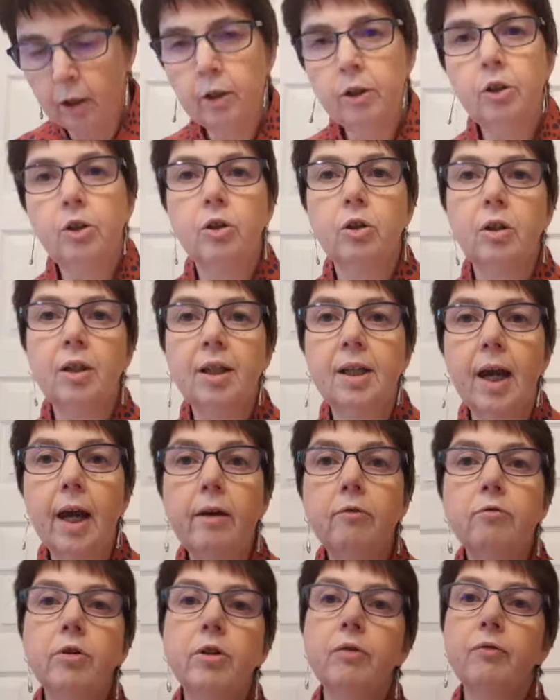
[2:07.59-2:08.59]
you can
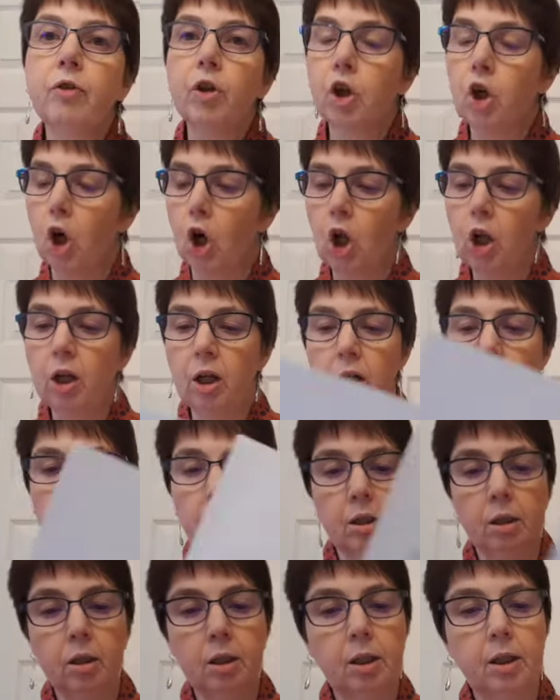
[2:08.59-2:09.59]
get rid of the collar
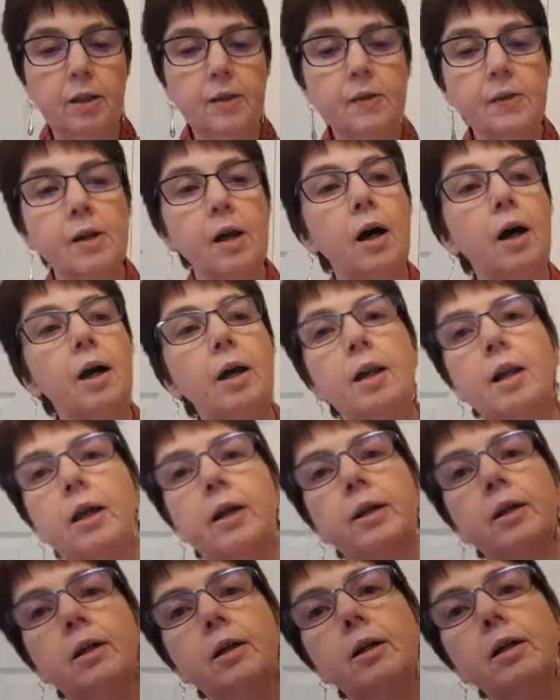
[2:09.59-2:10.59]

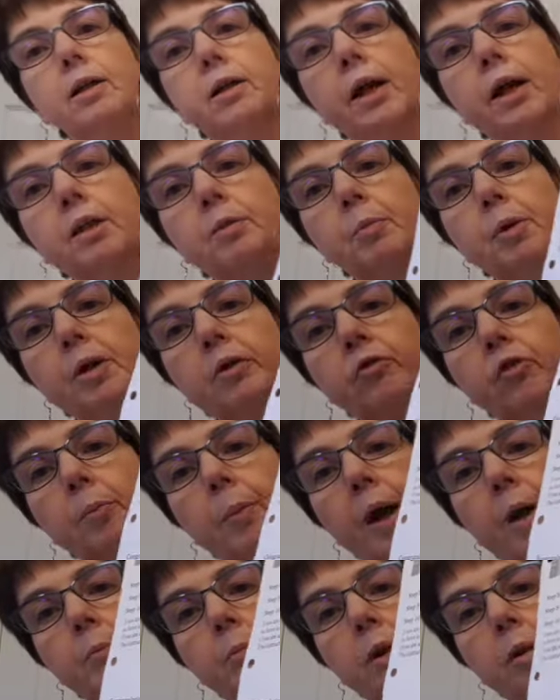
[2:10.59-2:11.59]
entirely and add a bit of a
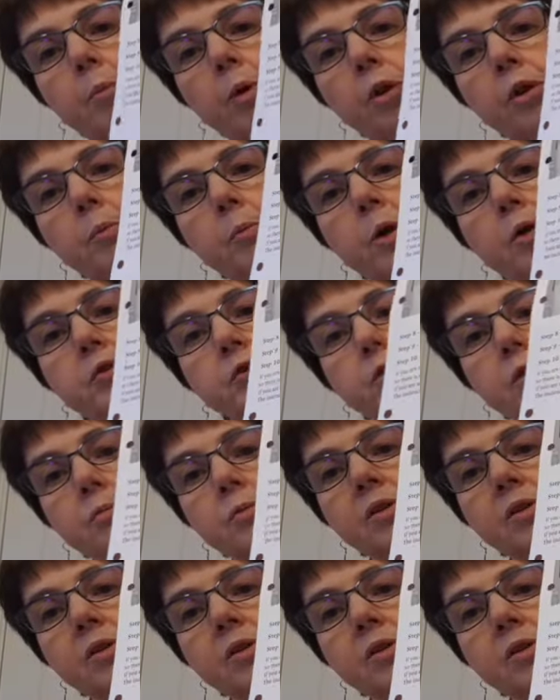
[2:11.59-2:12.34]
peplum on the bottom.